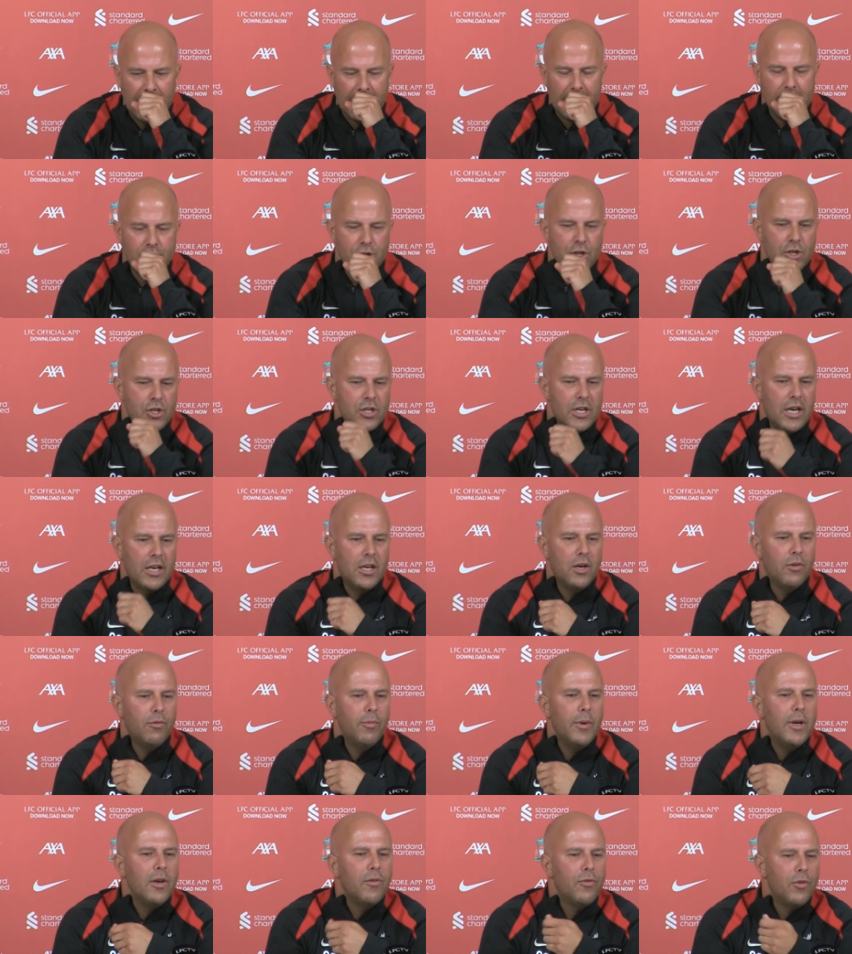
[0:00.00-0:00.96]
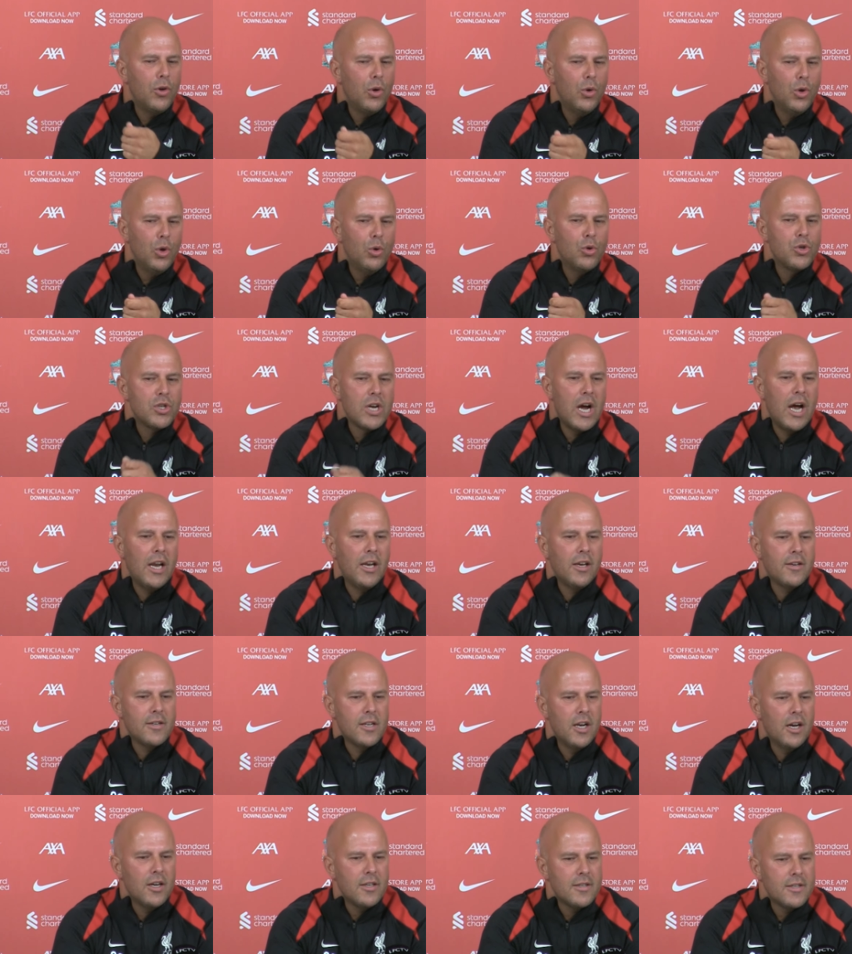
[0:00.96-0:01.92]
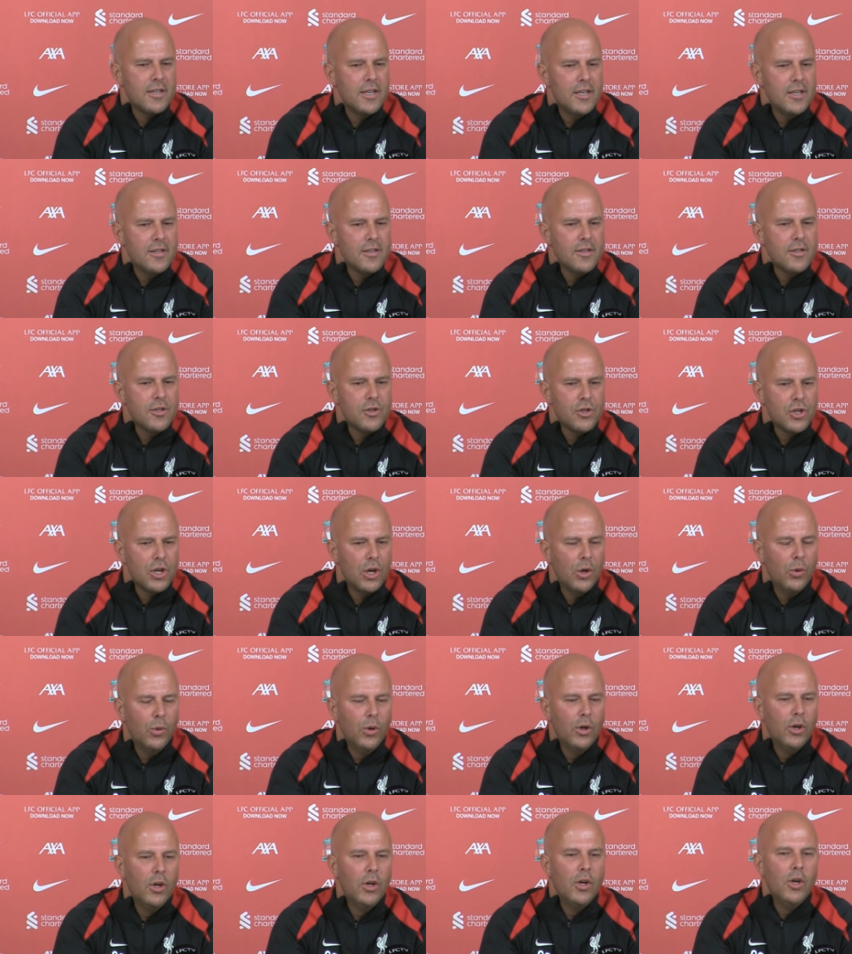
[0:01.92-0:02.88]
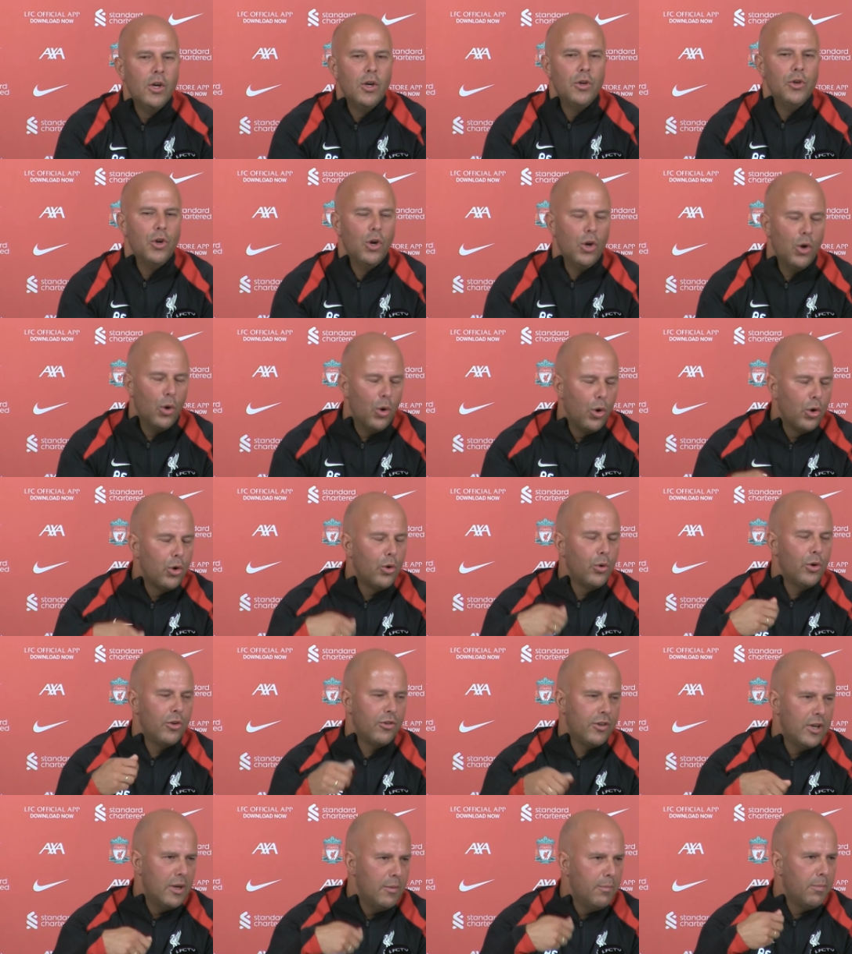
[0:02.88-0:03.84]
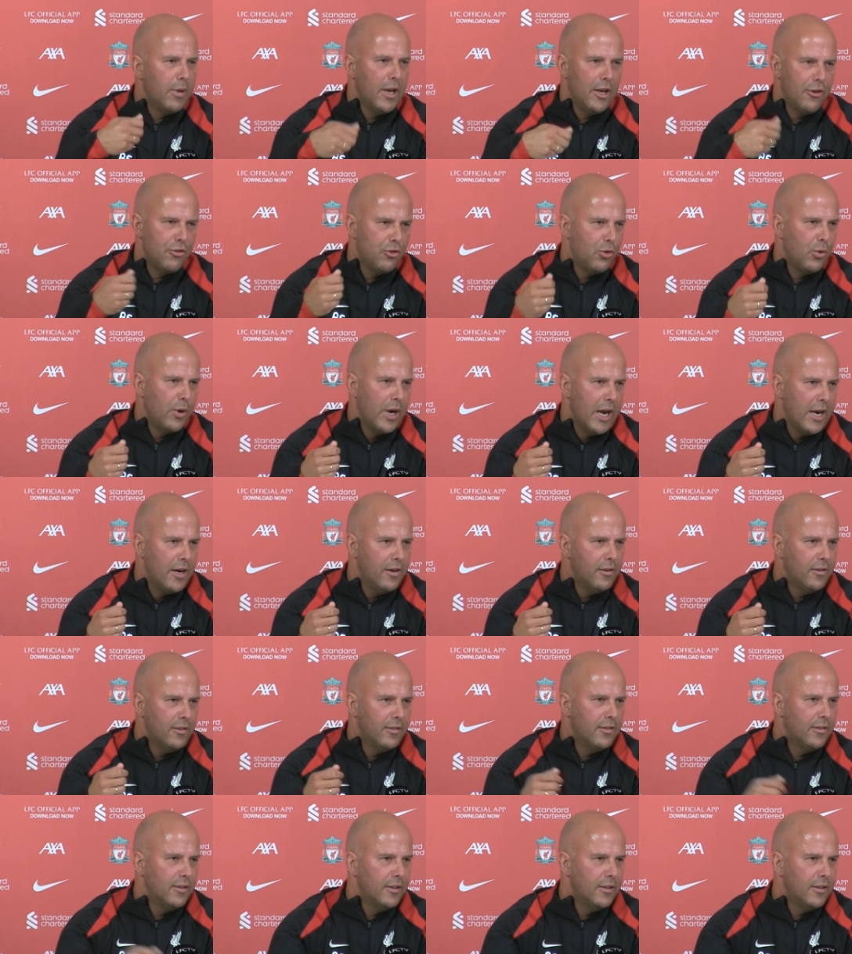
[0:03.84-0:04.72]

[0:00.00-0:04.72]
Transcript: like I just said, there have been a few new signings last season. So the longer a team plays together,